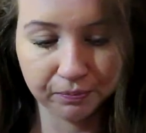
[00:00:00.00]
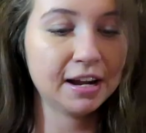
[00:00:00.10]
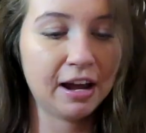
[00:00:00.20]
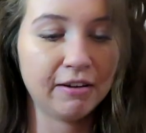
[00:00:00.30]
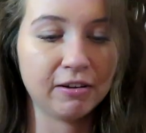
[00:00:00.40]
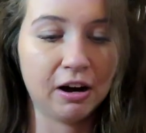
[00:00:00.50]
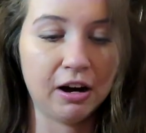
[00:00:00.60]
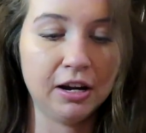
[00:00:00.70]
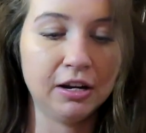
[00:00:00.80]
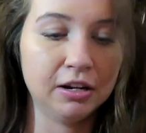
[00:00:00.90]
The thing I have
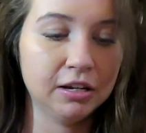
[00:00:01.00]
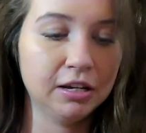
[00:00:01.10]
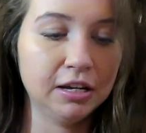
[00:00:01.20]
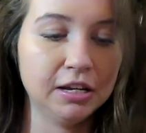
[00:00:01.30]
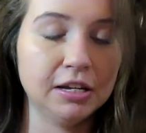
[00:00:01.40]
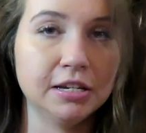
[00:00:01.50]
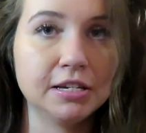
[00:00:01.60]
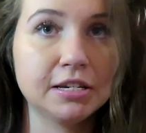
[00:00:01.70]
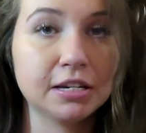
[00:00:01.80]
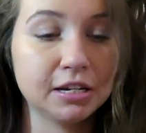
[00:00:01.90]
gotten
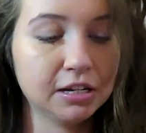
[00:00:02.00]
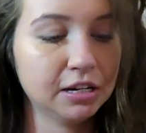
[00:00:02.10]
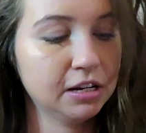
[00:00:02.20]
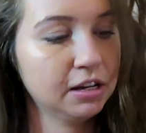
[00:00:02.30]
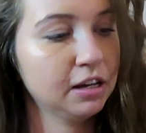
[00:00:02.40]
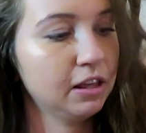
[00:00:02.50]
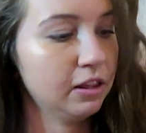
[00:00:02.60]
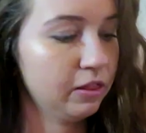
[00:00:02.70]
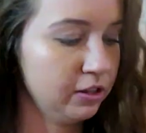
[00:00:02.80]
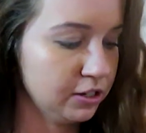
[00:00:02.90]
is
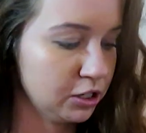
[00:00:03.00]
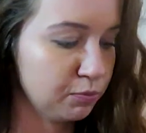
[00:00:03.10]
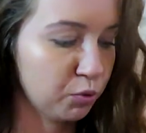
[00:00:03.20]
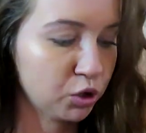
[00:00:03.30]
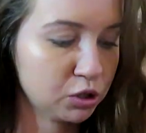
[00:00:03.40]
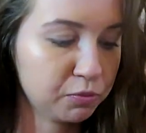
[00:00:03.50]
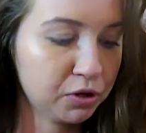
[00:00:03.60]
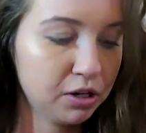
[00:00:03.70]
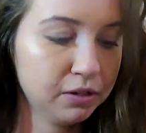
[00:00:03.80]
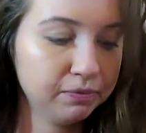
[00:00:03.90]
this sports
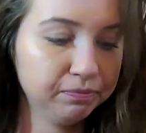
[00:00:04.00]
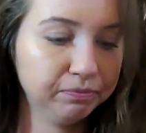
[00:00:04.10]
bra.